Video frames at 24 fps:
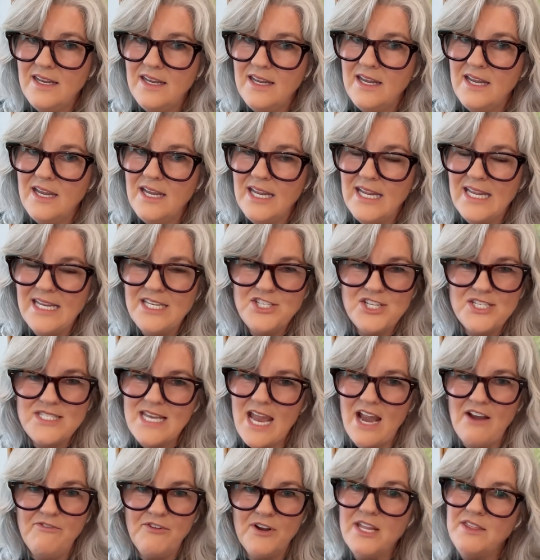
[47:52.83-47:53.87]
then
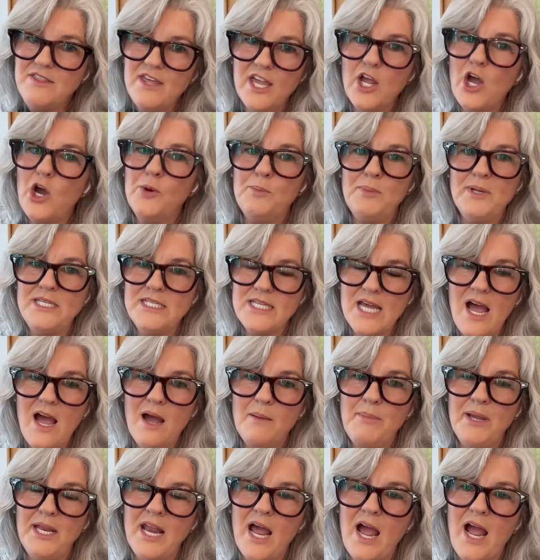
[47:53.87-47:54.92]
it just
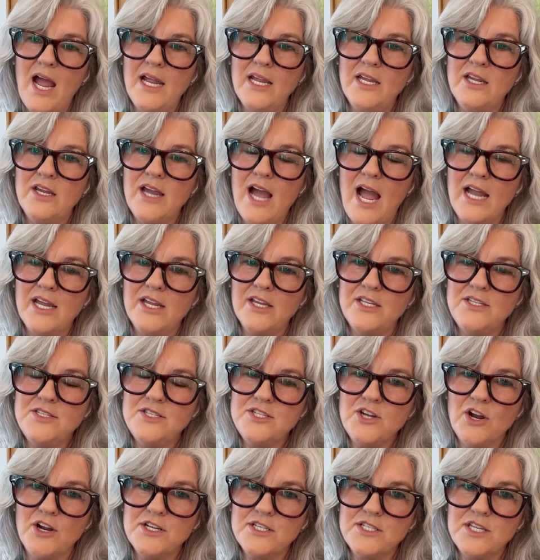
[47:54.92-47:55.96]
everything opened up and
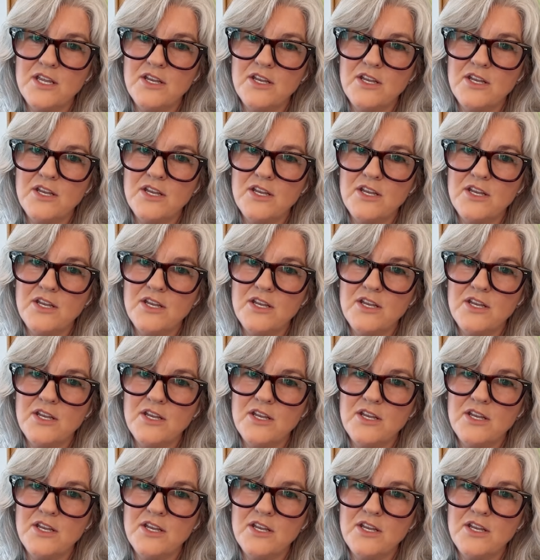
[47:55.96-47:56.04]
I,